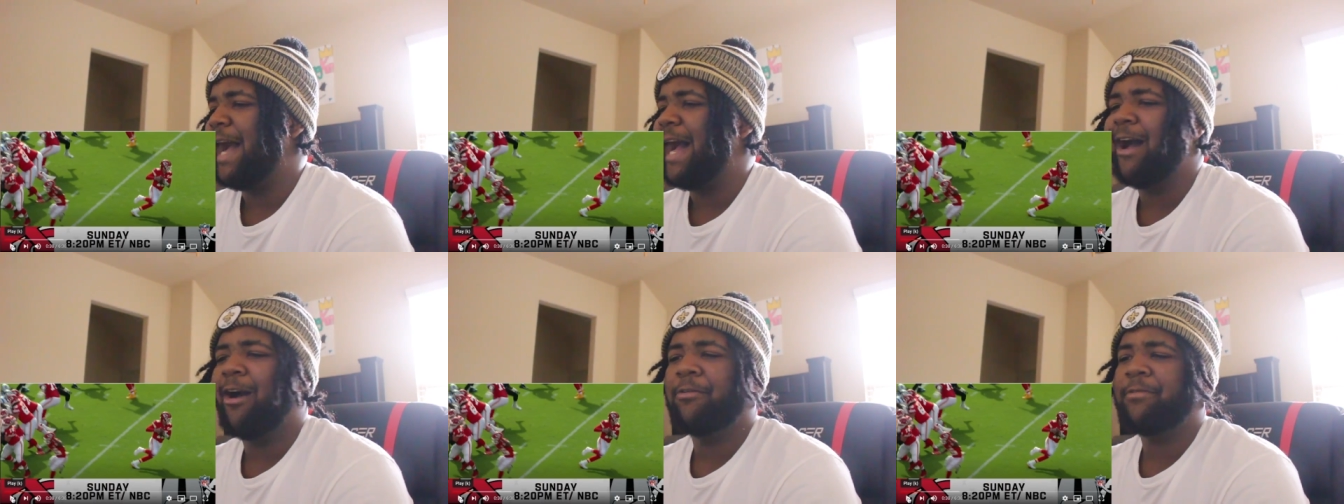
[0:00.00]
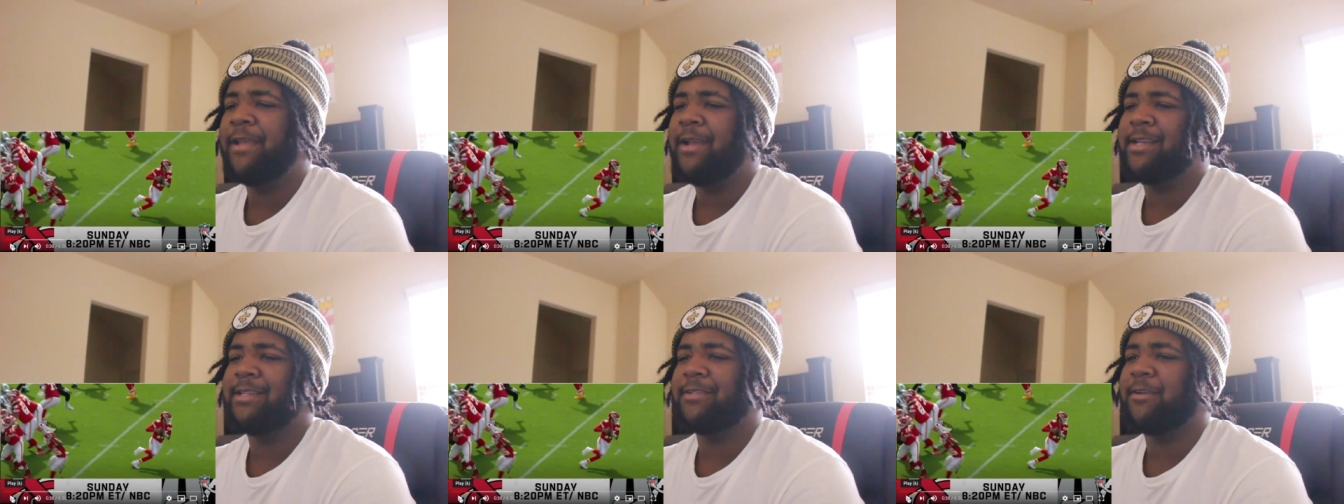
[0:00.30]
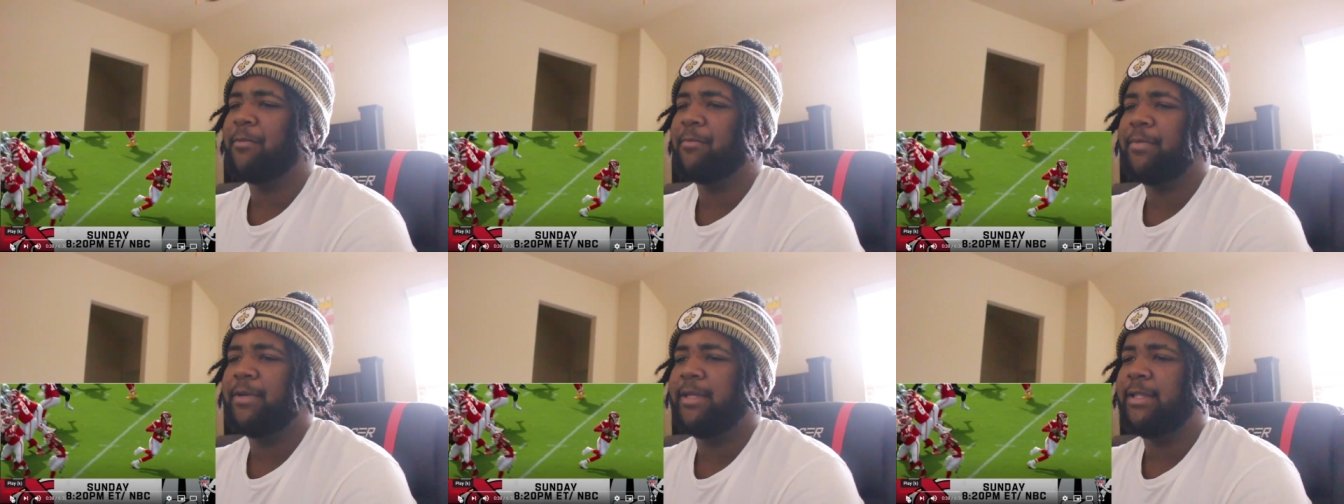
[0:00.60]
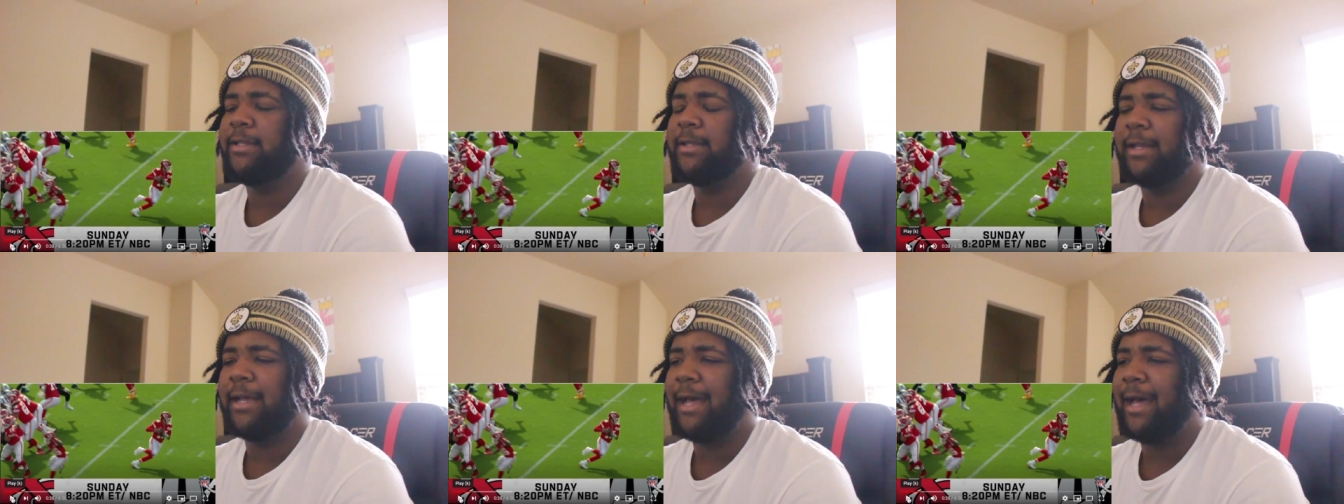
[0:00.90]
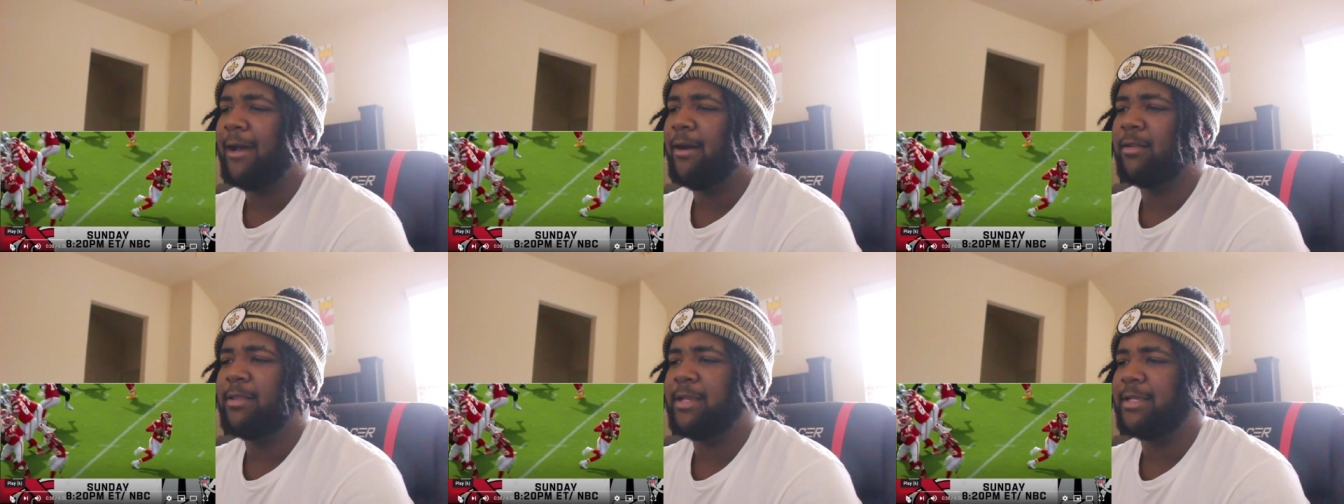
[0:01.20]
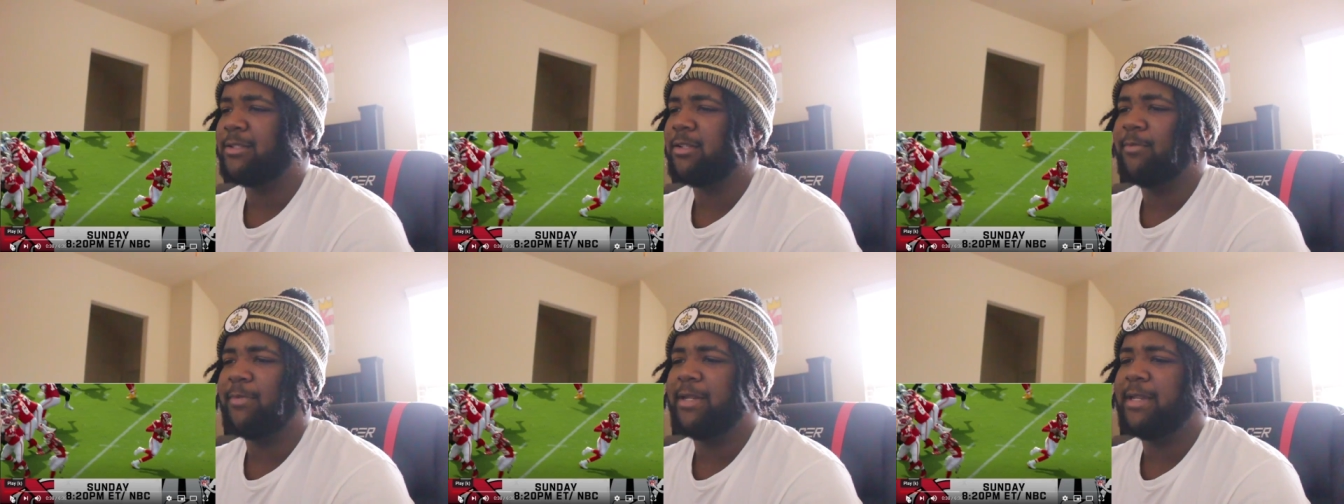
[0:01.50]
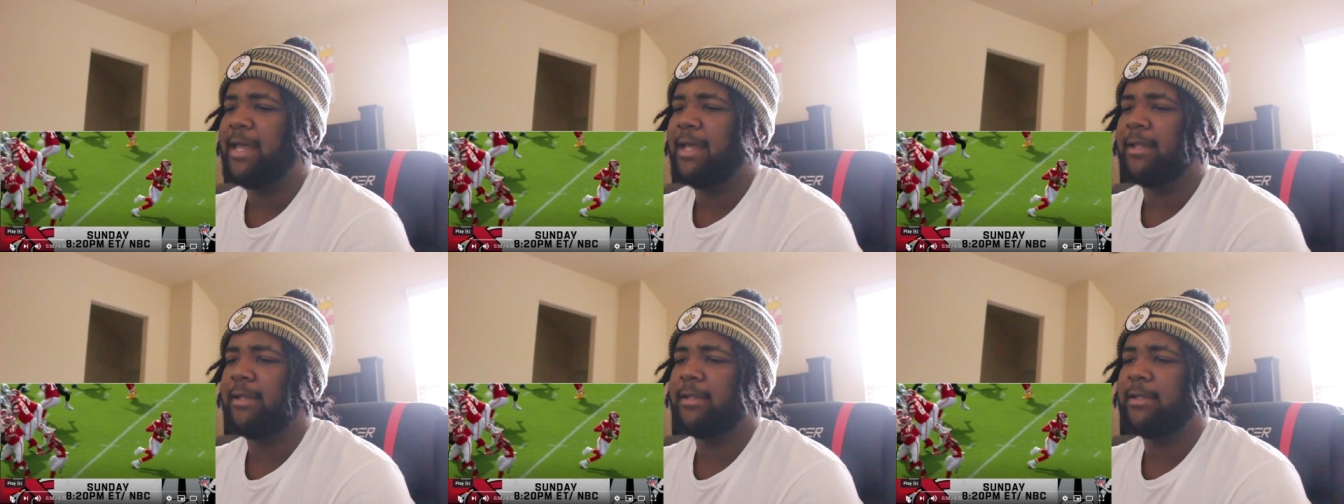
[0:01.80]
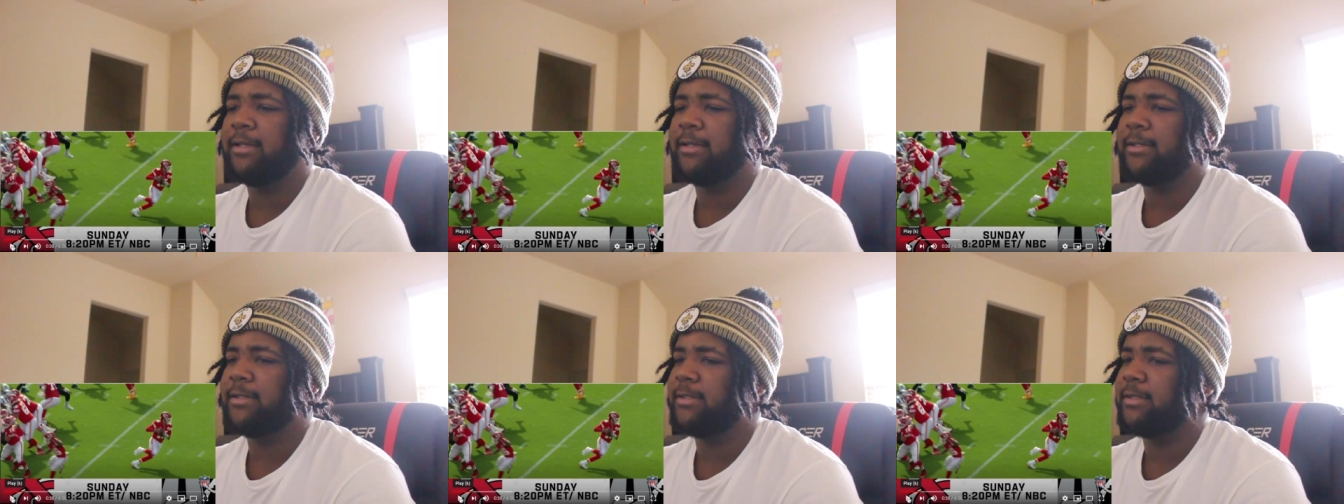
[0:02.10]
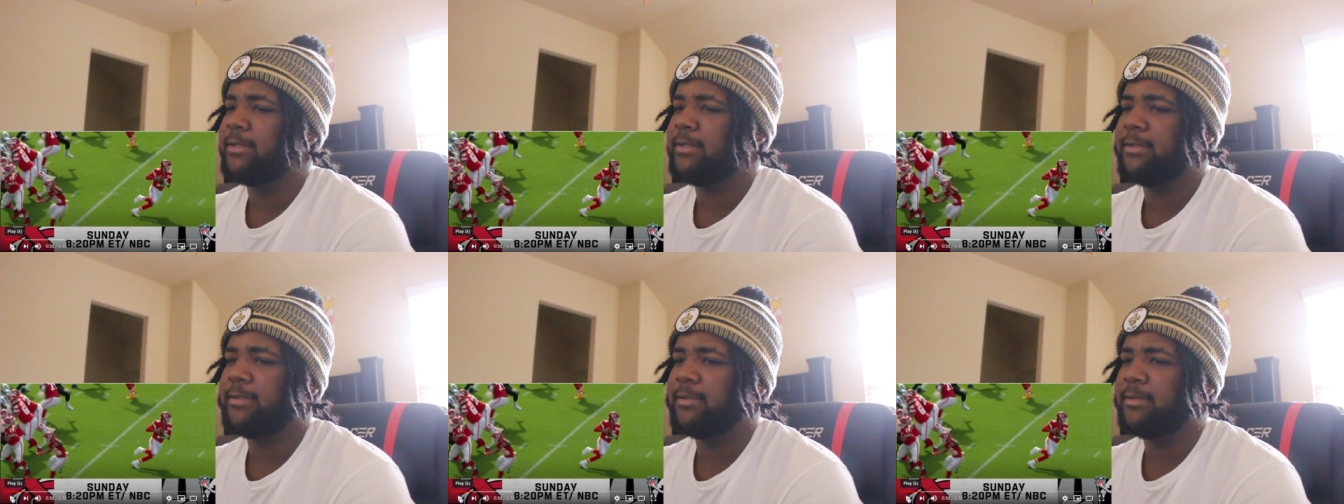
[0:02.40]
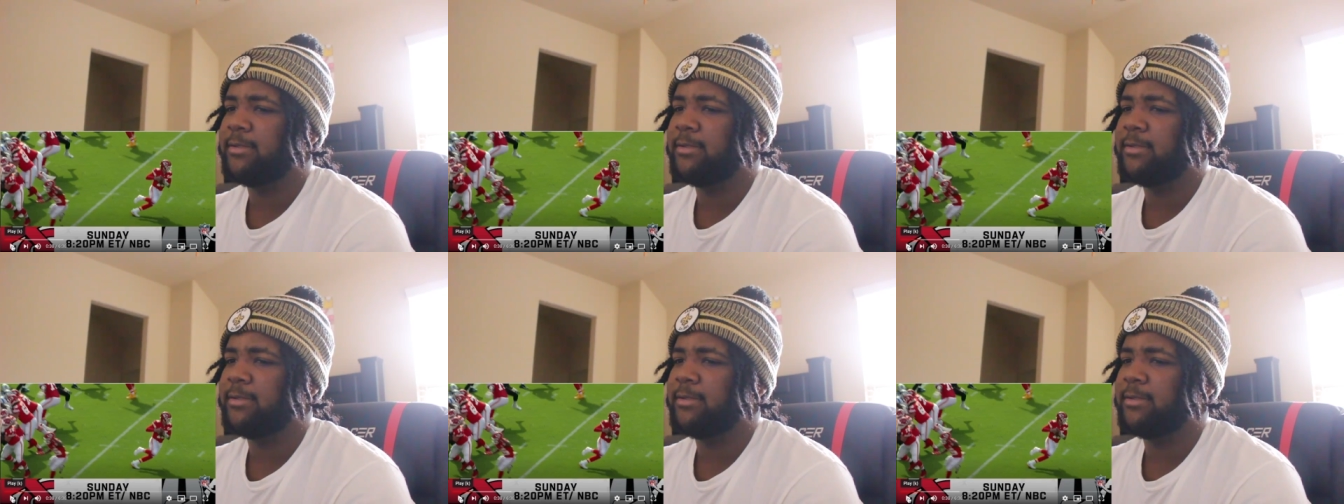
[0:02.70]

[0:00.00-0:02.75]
I don't think it's gonna be. I don't think it's gonna be that uh,